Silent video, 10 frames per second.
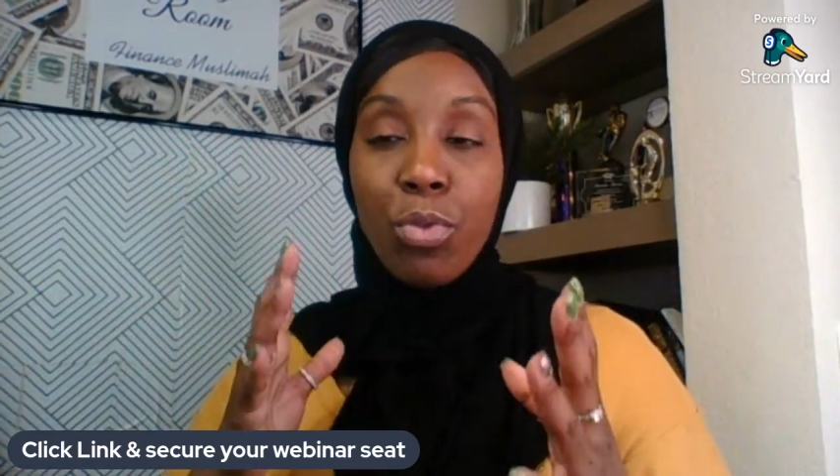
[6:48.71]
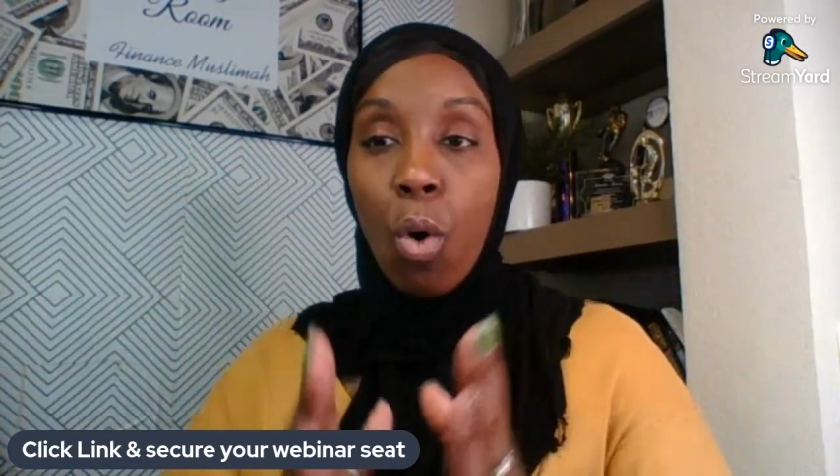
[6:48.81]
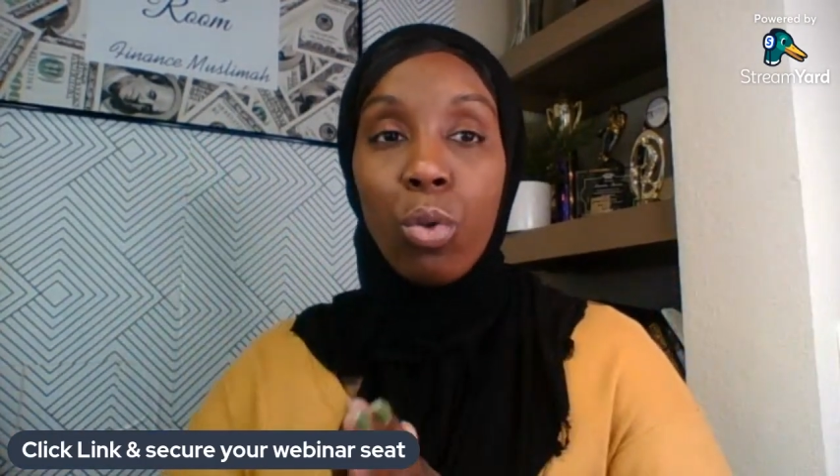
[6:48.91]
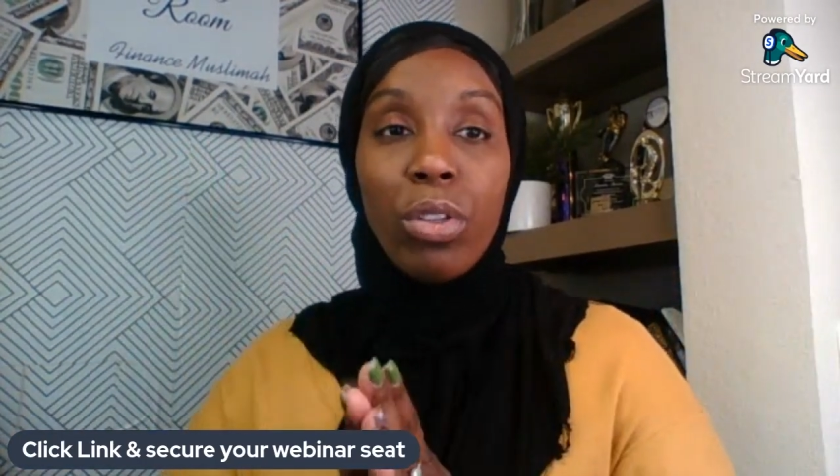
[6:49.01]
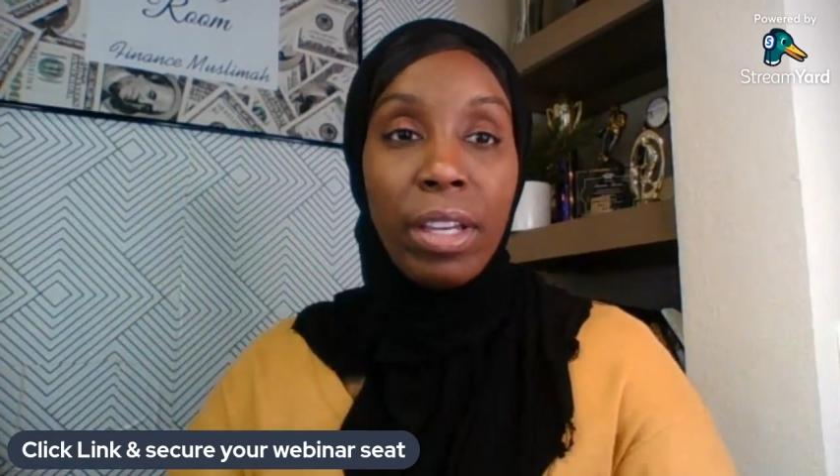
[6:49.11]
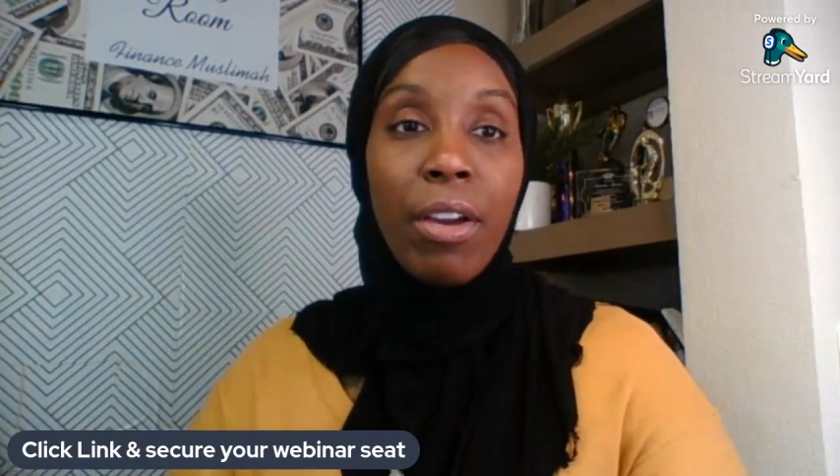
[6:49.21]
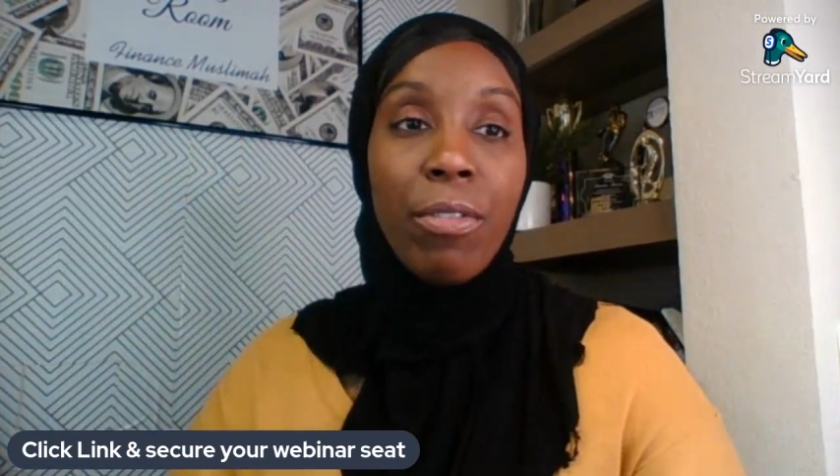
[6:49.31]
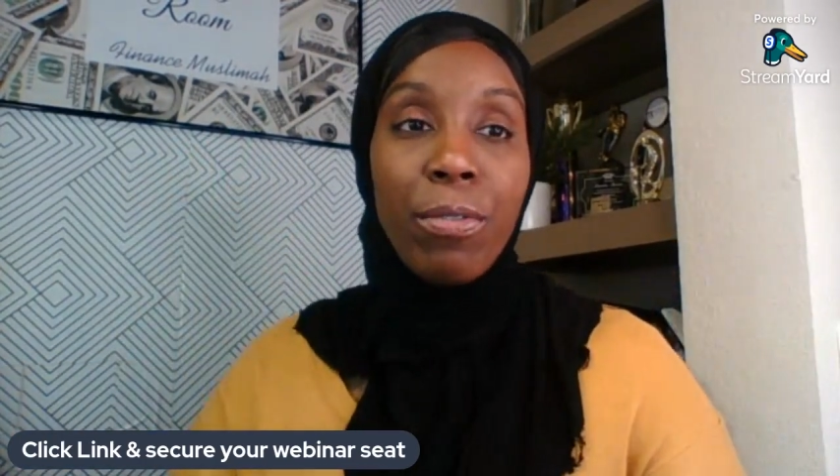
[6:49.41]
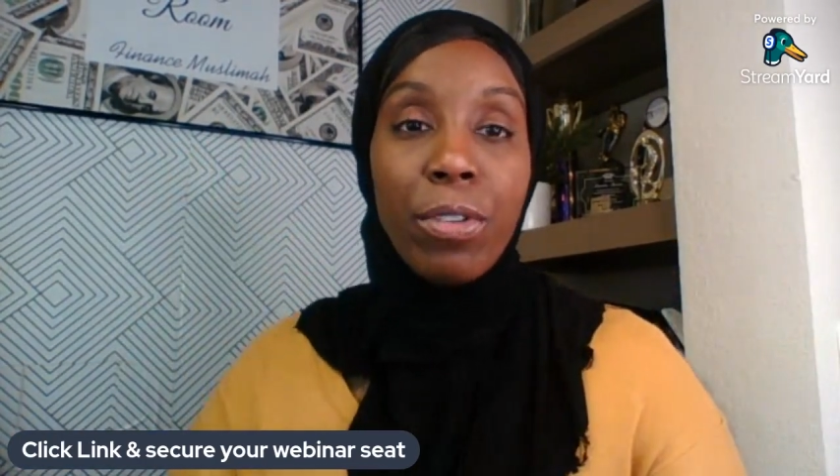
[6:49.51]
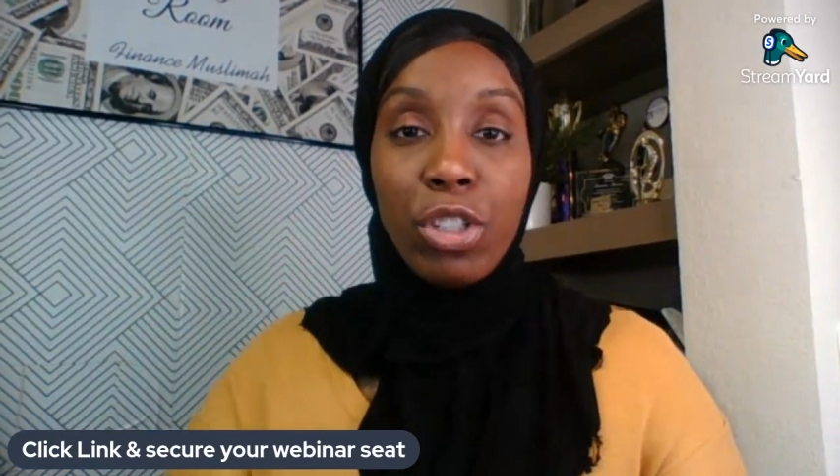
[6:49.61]
You only get
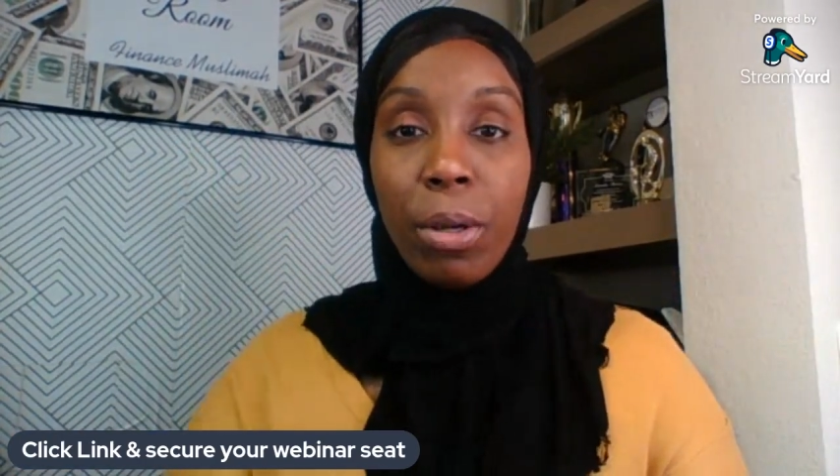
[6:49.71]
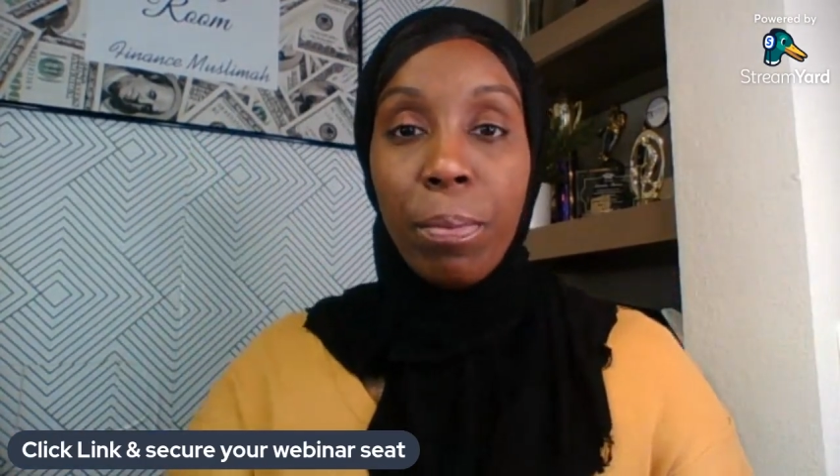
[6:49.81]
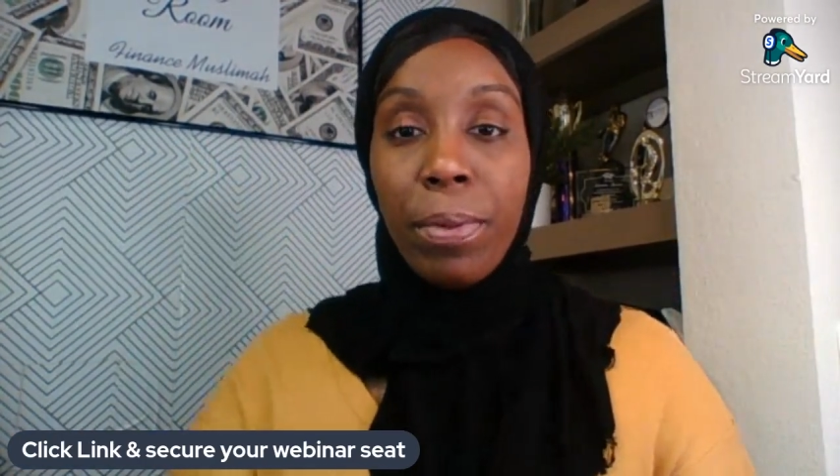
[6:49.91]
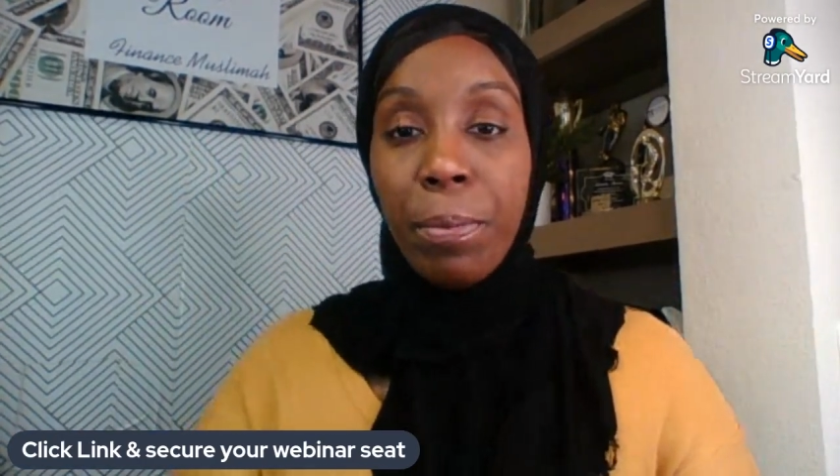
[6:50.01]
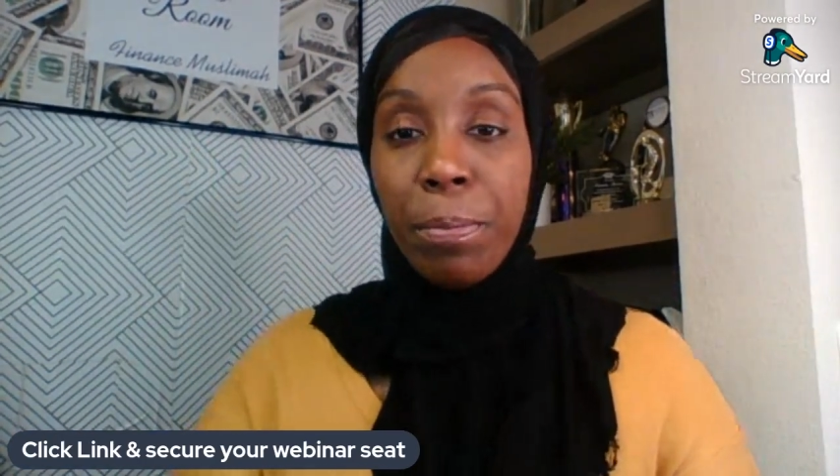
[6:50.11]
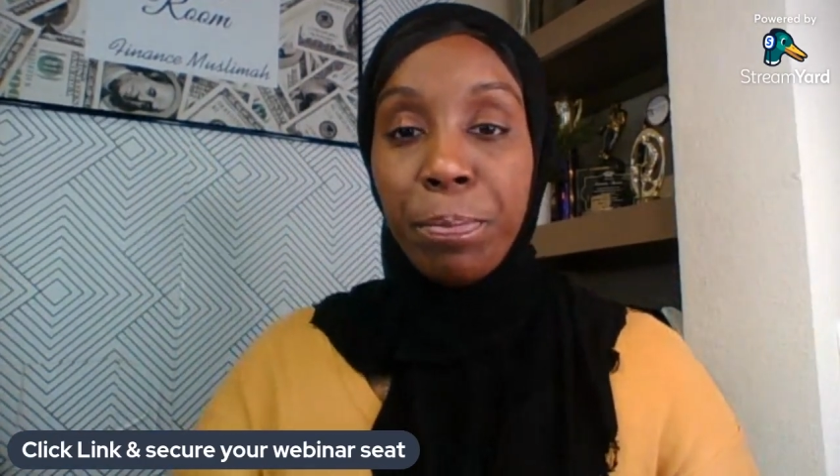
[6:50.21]
free shipping.